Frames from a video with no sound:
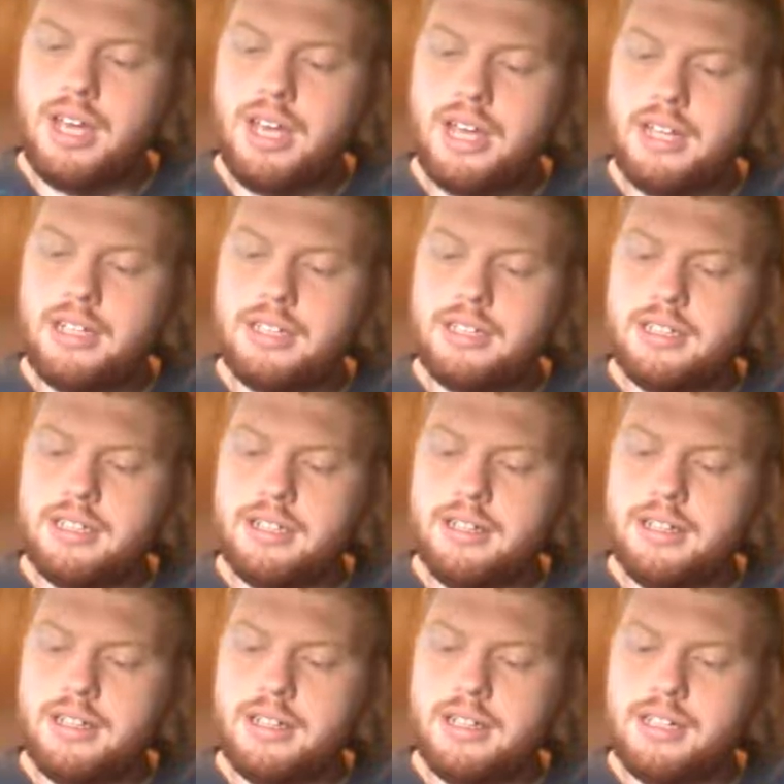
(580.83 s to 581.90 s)
And
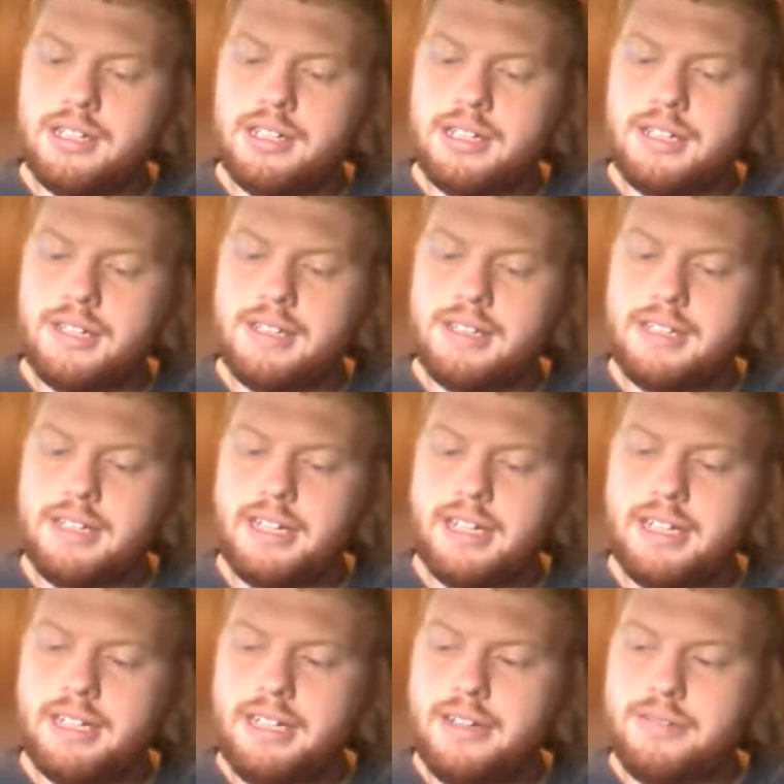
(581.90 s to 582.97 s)

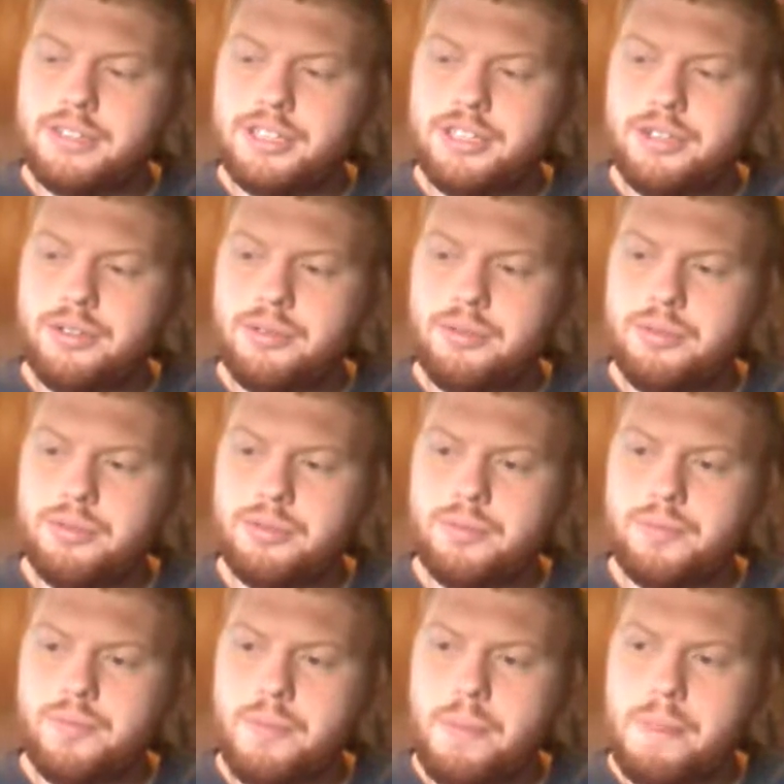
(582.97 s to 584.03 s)
it gives you,
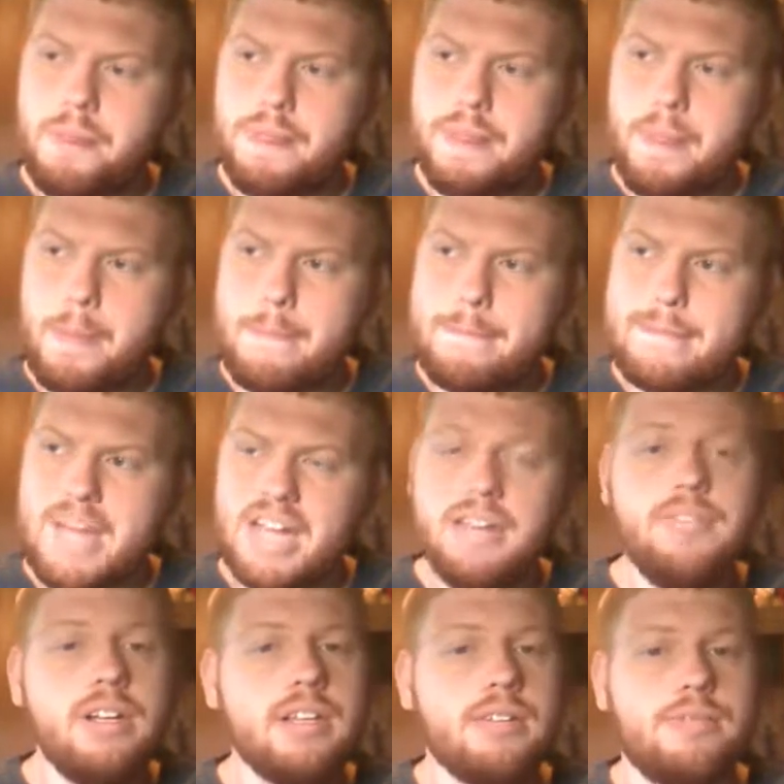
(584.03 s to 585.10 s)

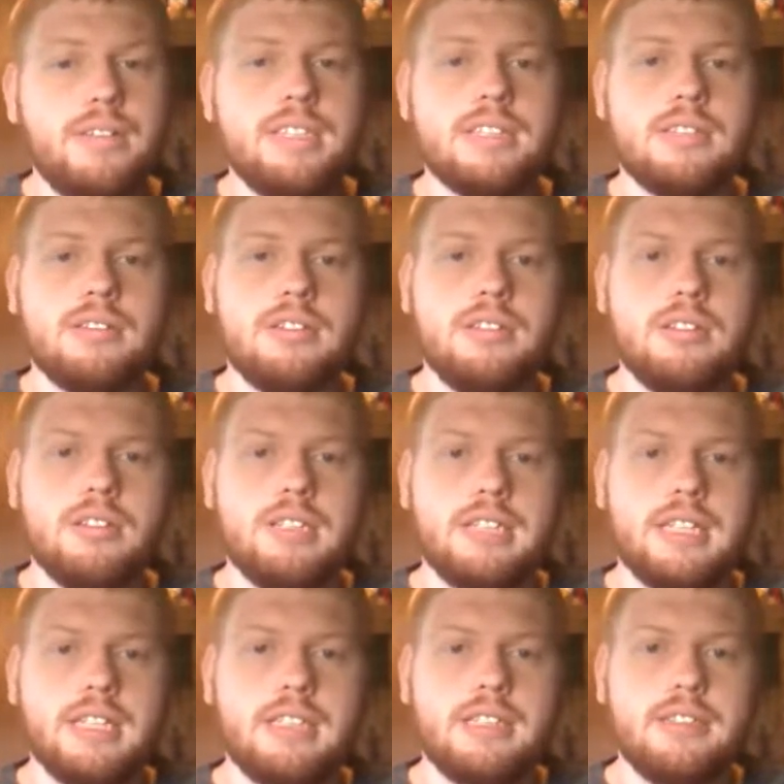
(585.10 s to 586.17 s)
even in the physical
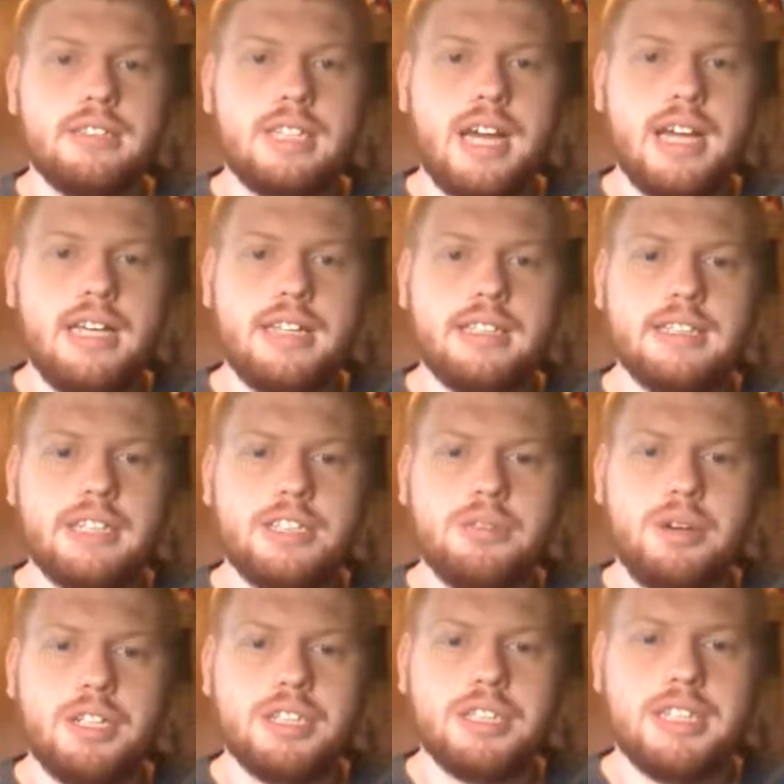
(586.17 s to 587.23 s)
sense, those hiking
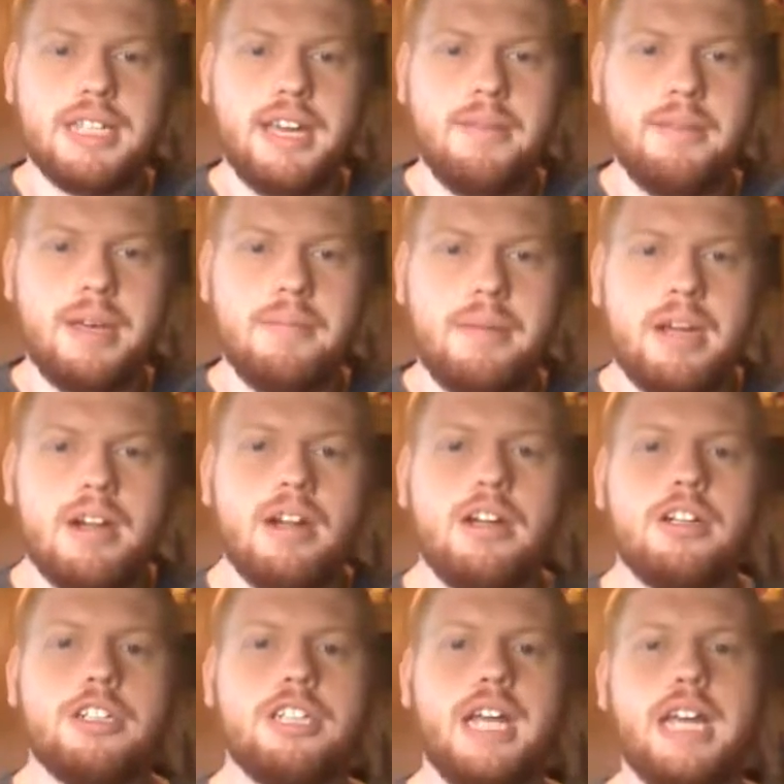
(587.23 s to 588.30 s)
situations, that gave me a better
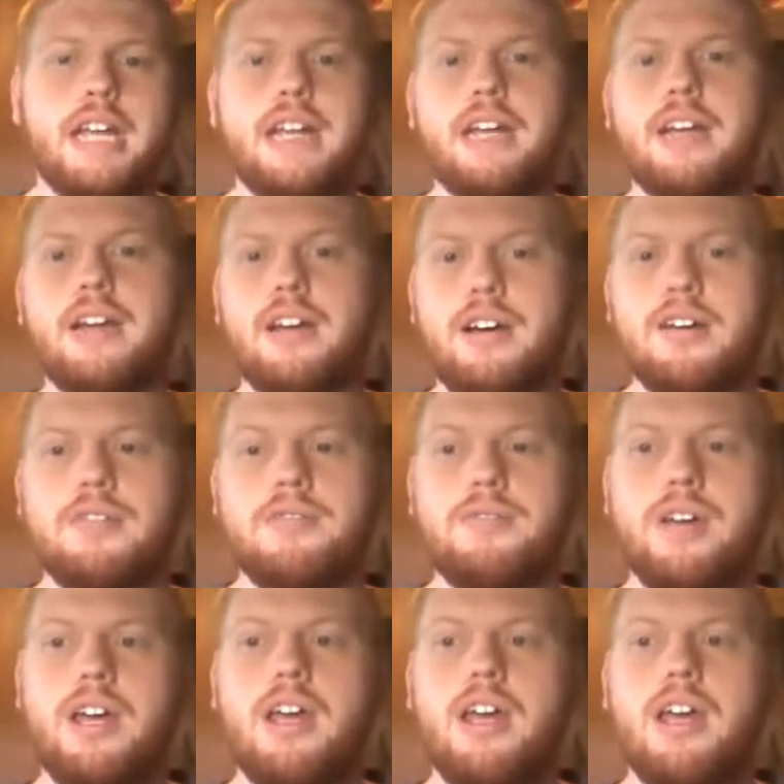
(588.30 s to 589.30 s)
understanding of